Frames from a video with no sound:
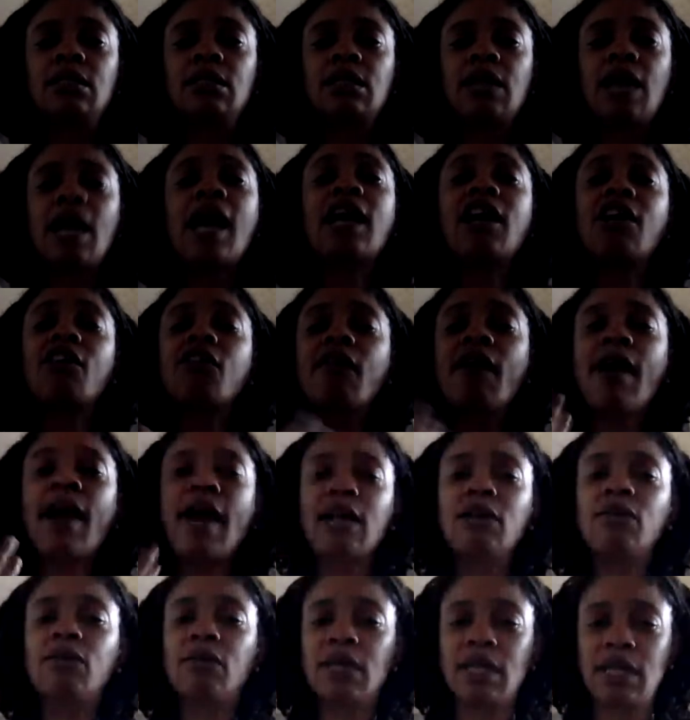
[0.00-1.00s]
I
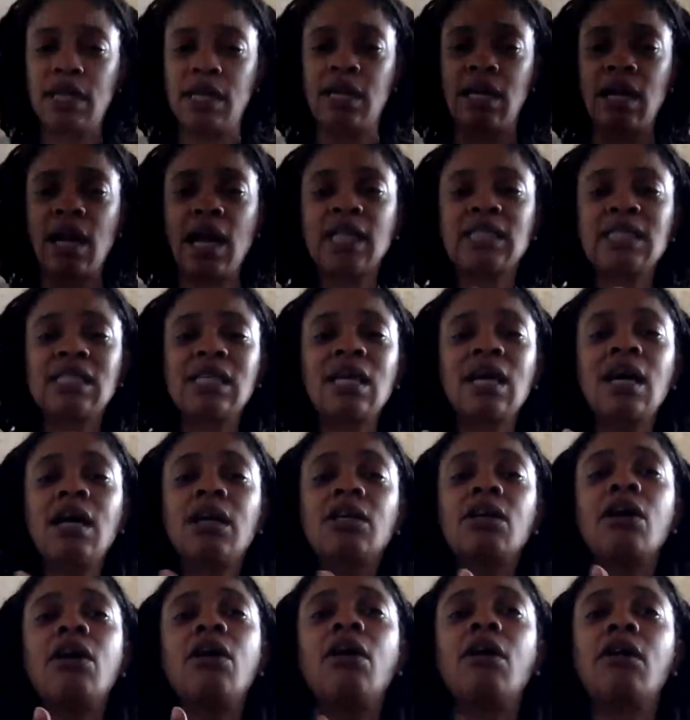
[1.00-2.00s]
cried on here. I tell
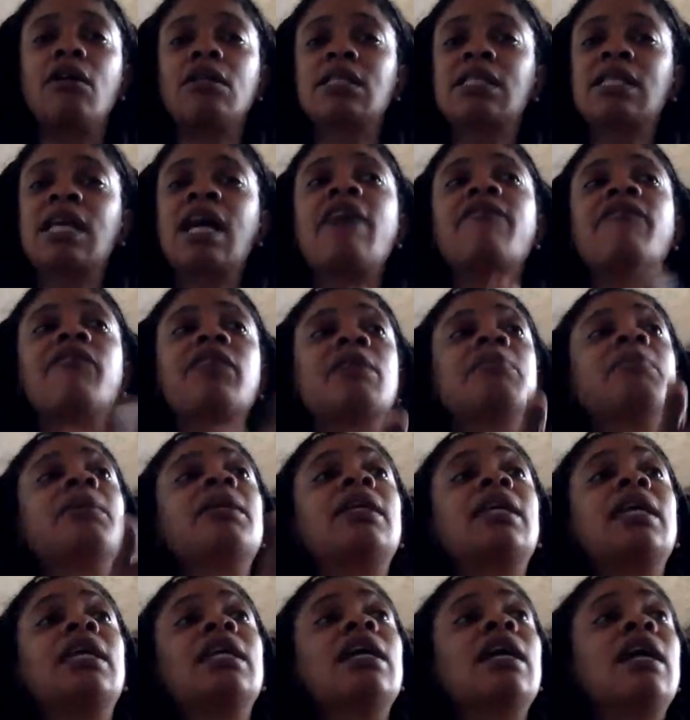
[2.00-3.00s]
y'all all the time from the
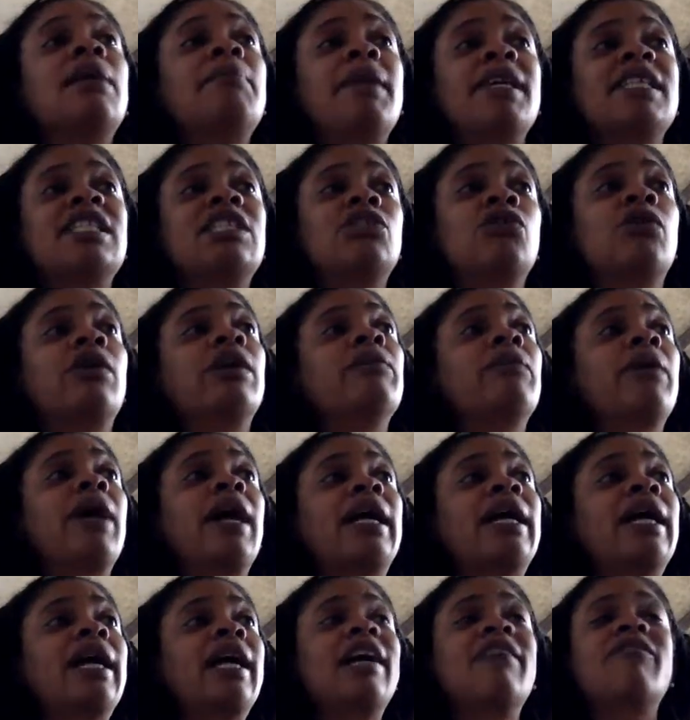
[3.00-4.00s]
beginning of my story where
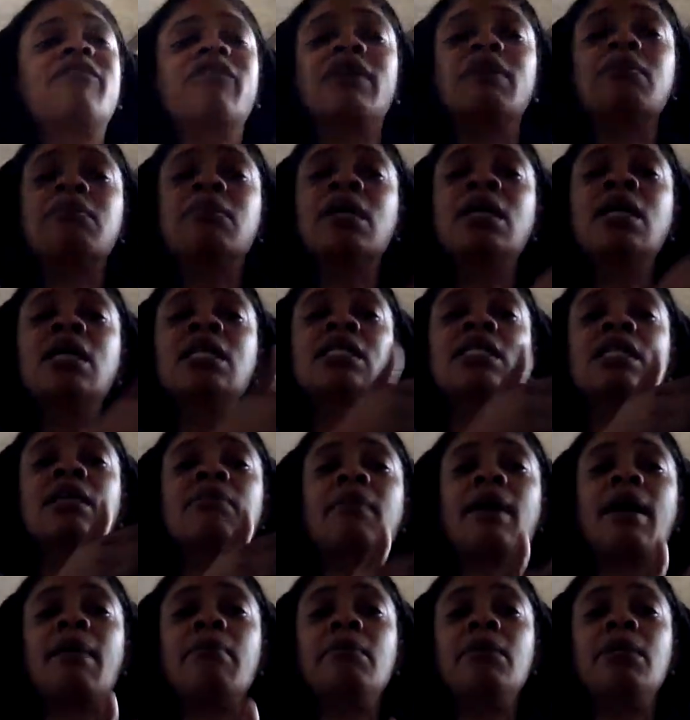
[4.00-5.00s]
I came from to
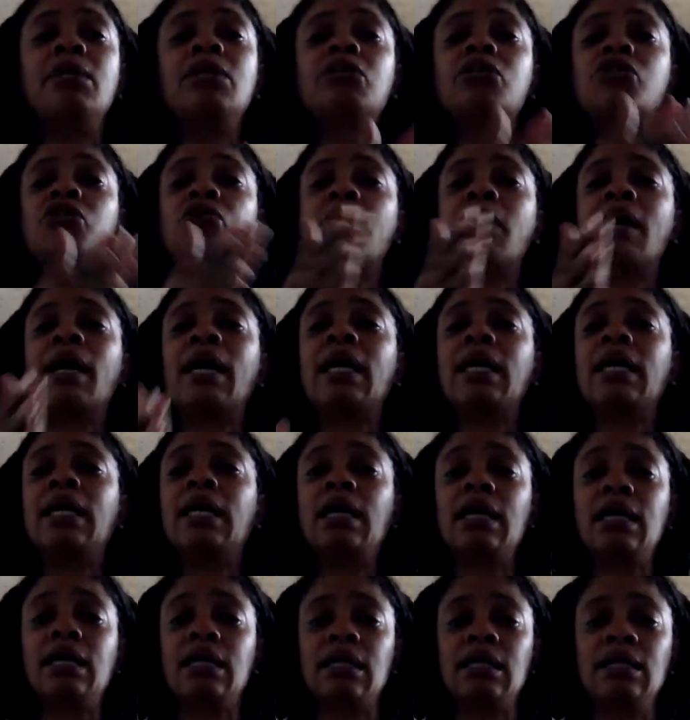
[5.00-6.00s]
my middle to my
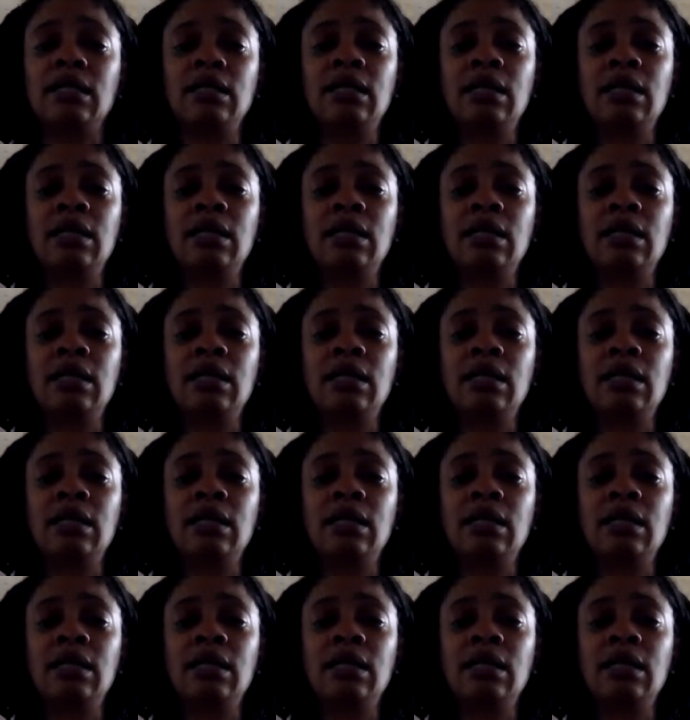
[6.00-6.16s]
end.